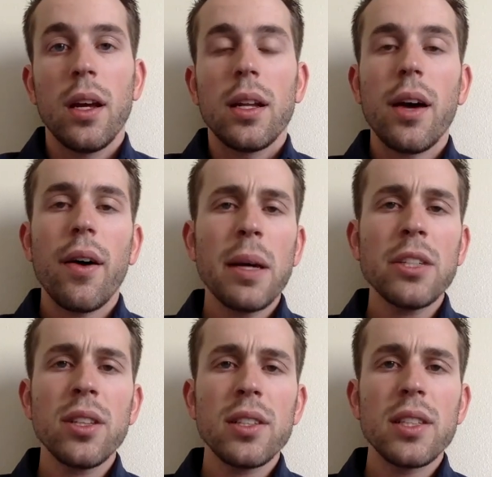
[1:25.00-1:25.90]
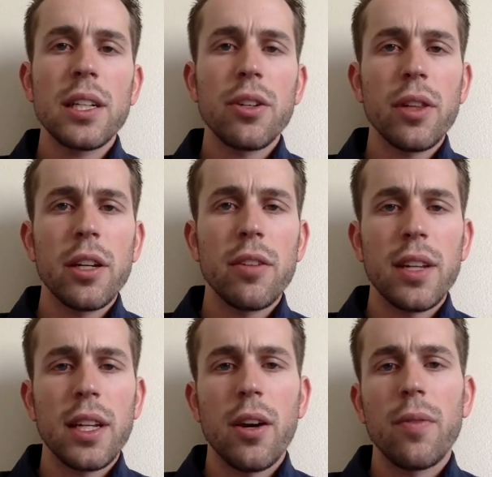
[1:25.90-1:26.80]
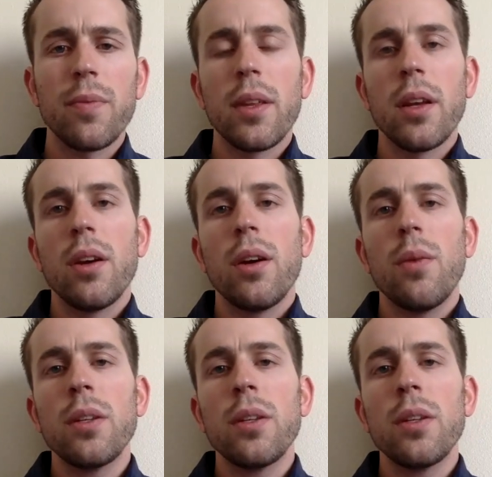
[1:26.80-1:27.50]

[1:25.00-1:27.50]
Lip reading: Now I mentioned this in an earlier video. When